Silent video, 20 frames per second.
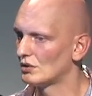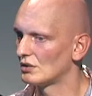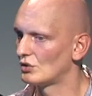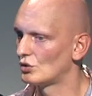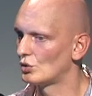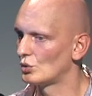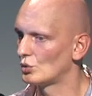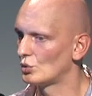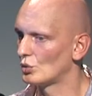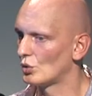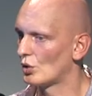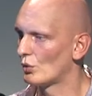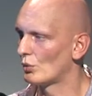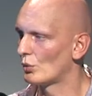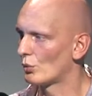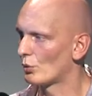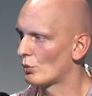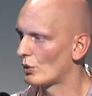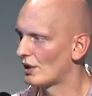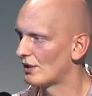to
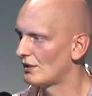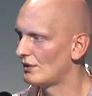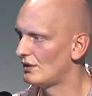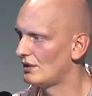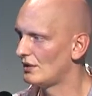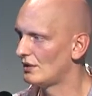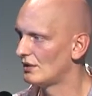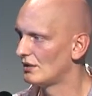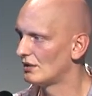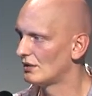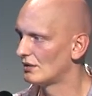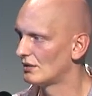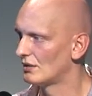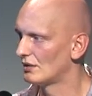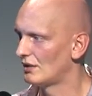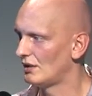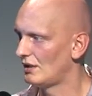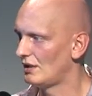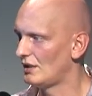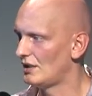overwrite the
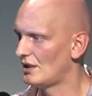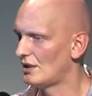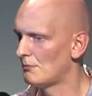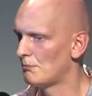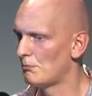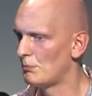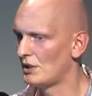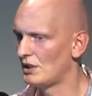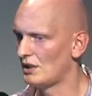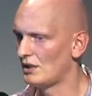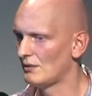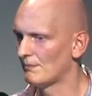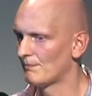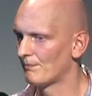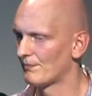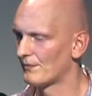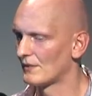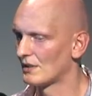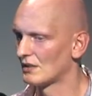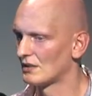
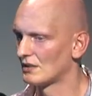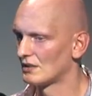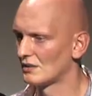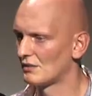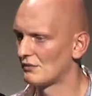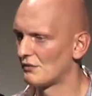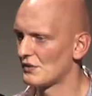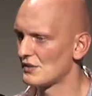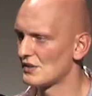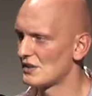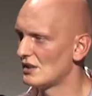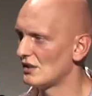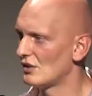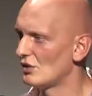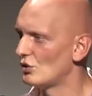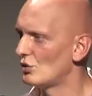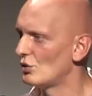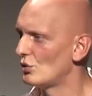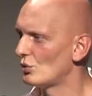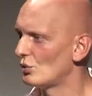EAP. The first thing
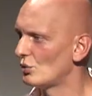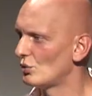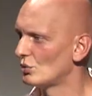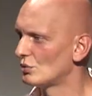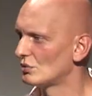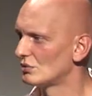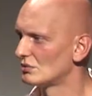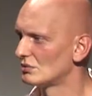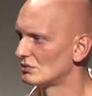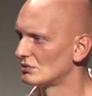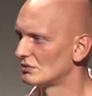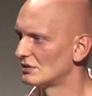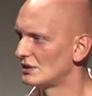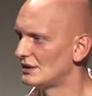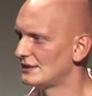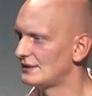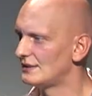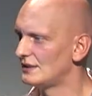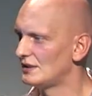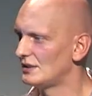you do
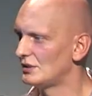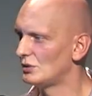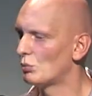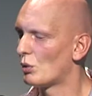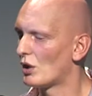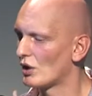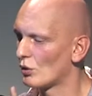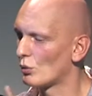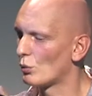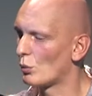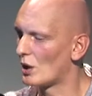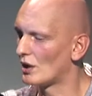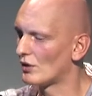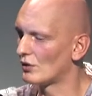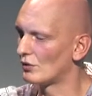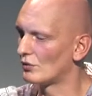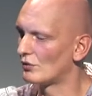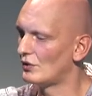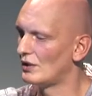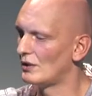is the 101
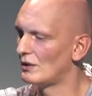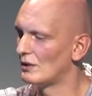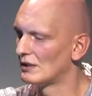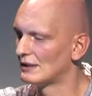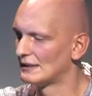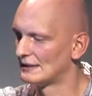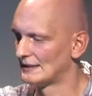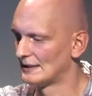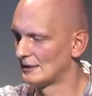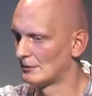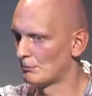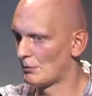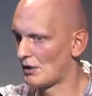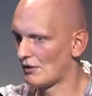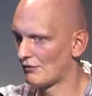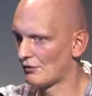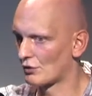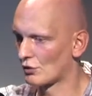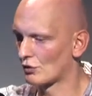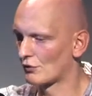of the
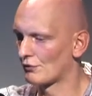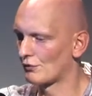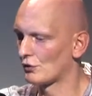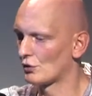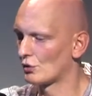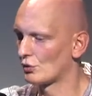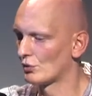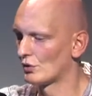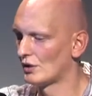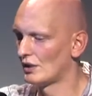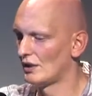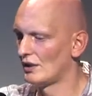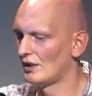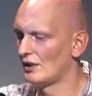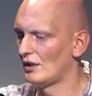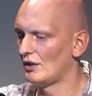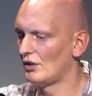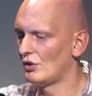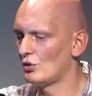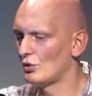buffer overflow.
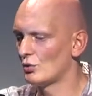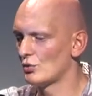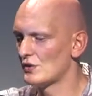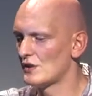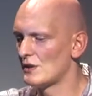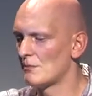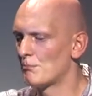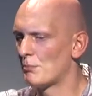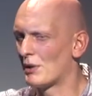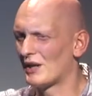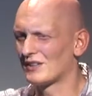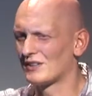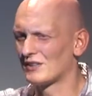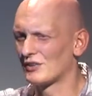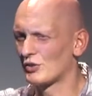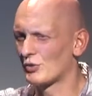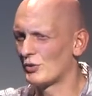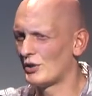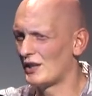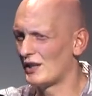You use the
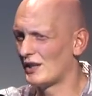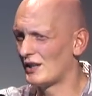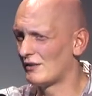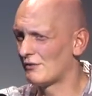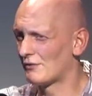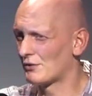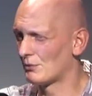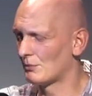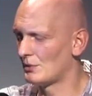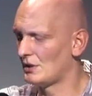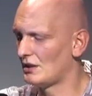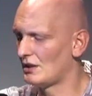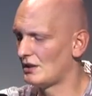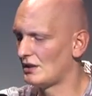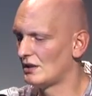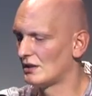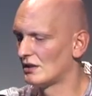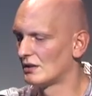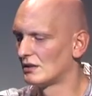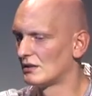pattern create from
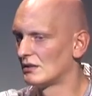the